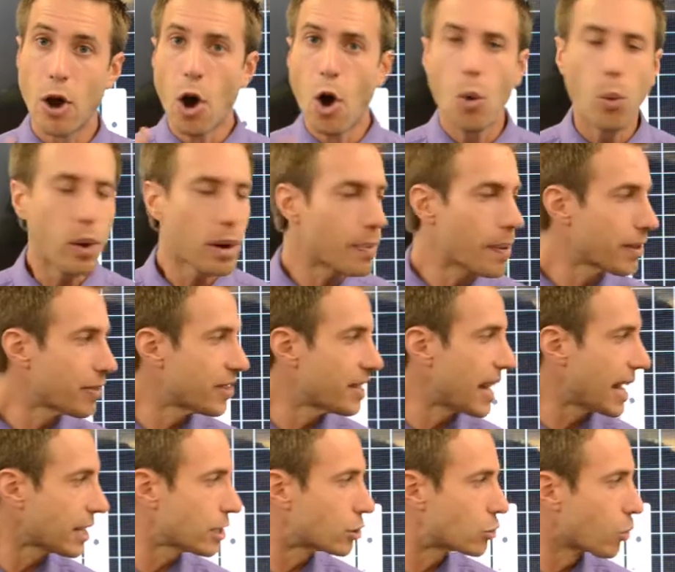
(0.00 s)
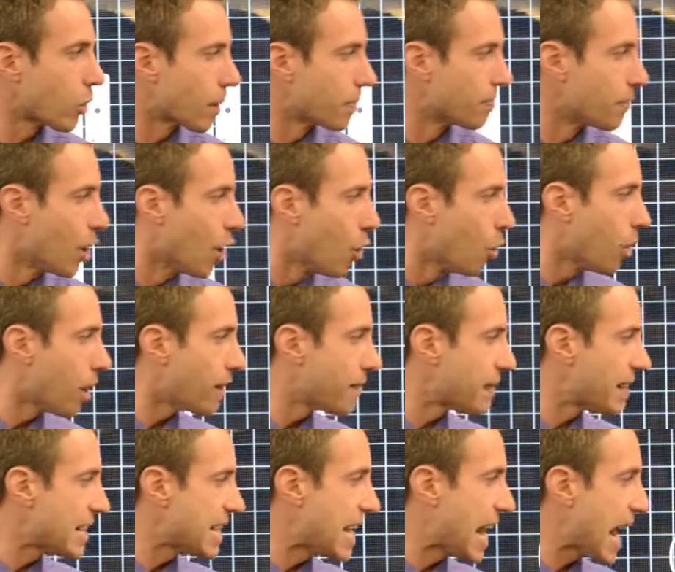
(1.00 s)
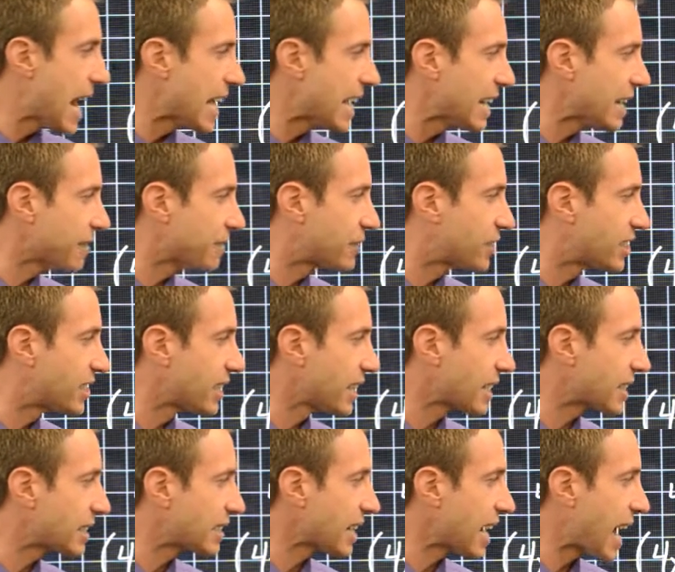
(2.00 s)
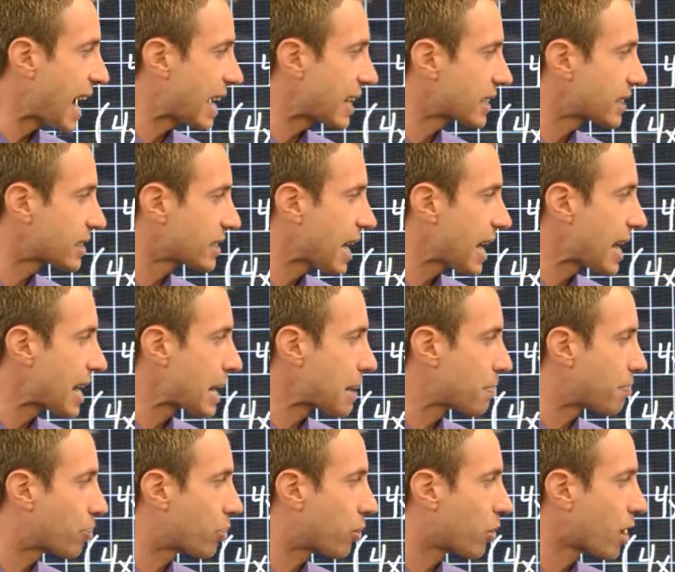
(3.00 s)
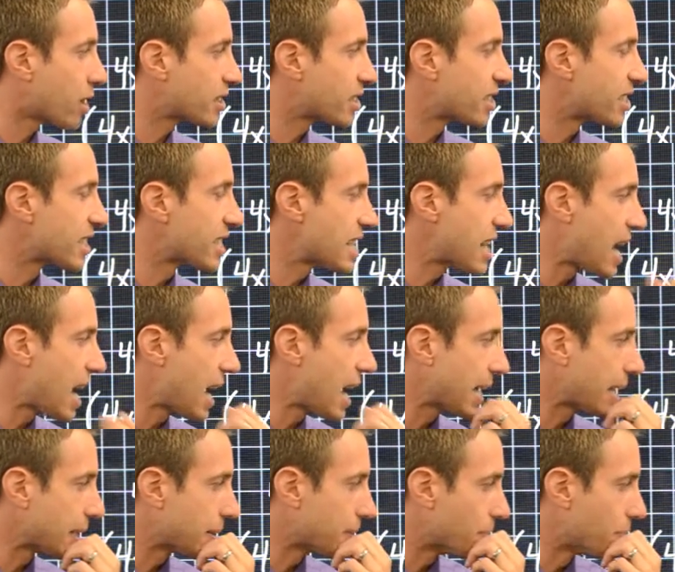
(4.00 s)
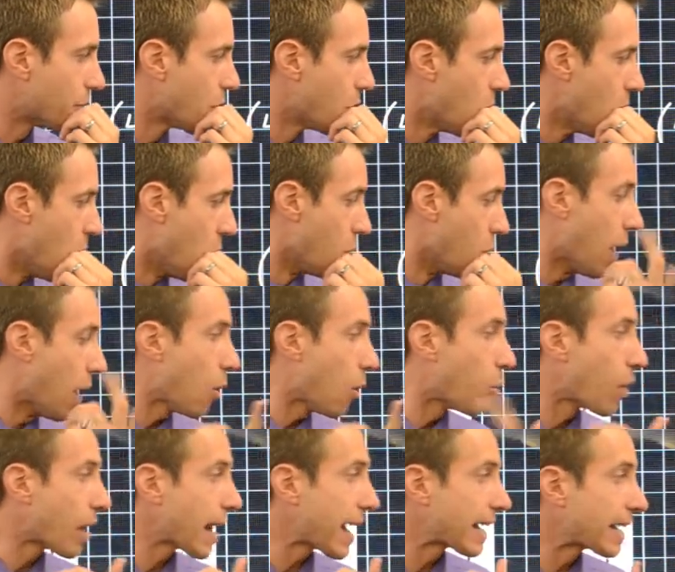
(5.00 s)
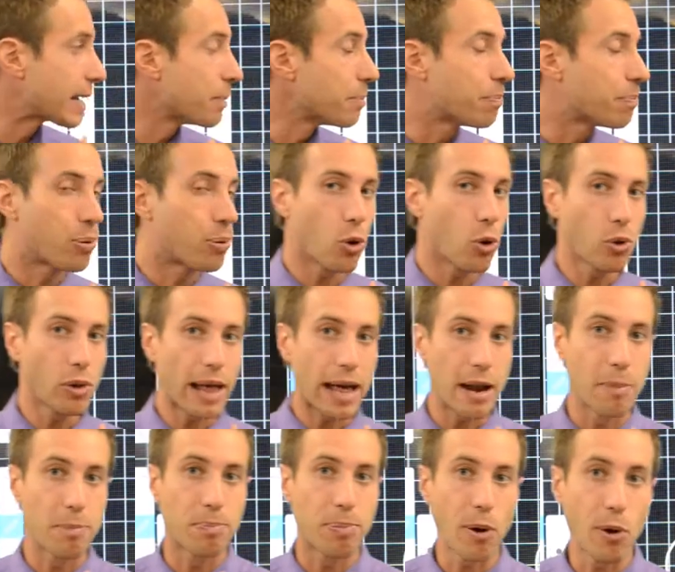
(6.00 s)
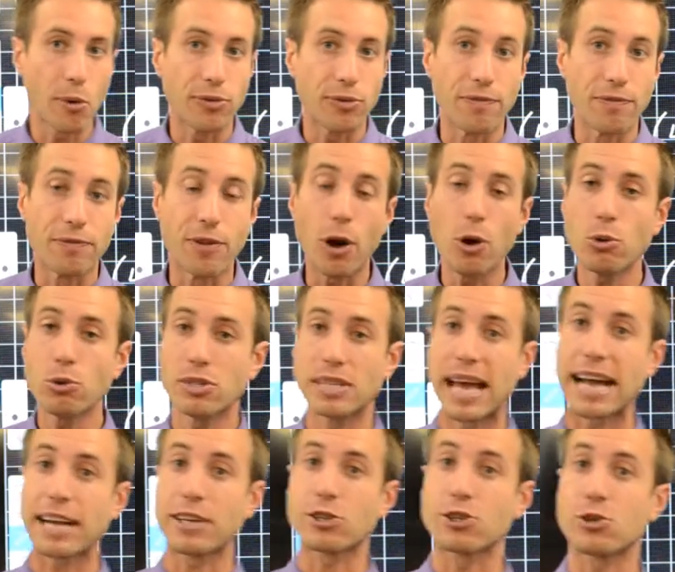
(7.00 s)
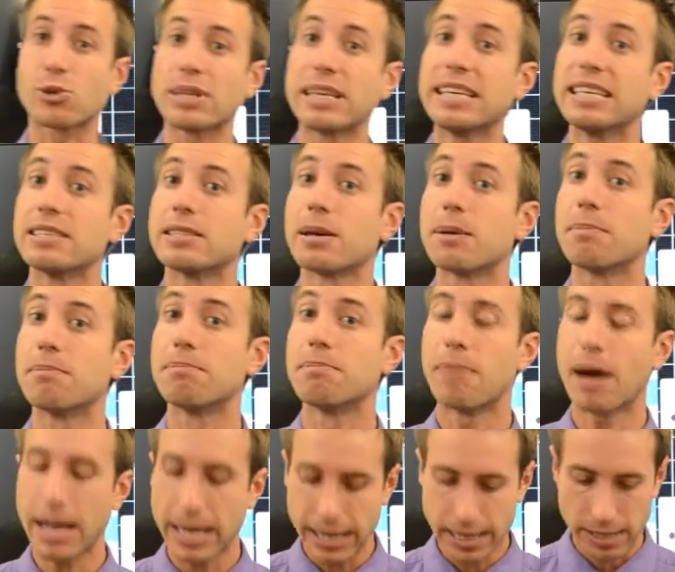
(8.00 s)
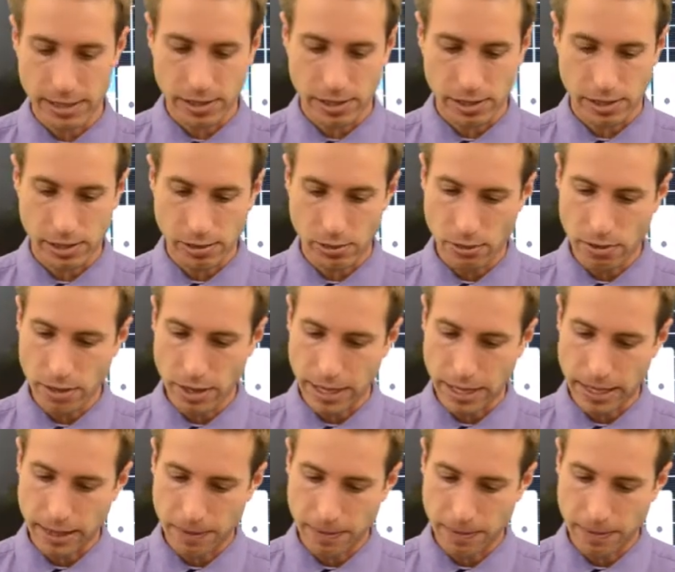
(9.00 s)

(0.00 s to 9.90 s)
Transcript: What about the next one? Well, I have a negative 6x and a plus 9. Well, what I can pull out of both of those actually is a minus 3.